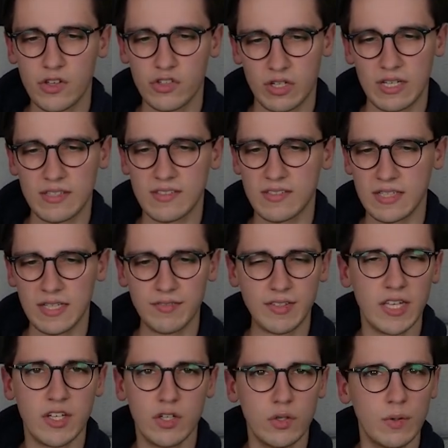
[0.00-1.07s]
So let's see if
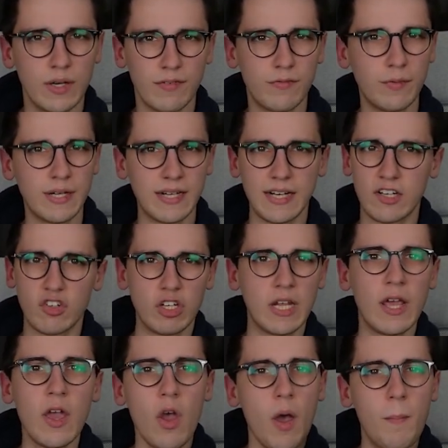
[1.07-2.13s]
they do, and if we can
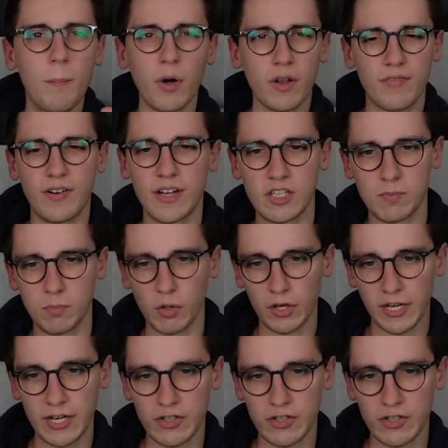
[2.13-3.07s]
actually modify Splunk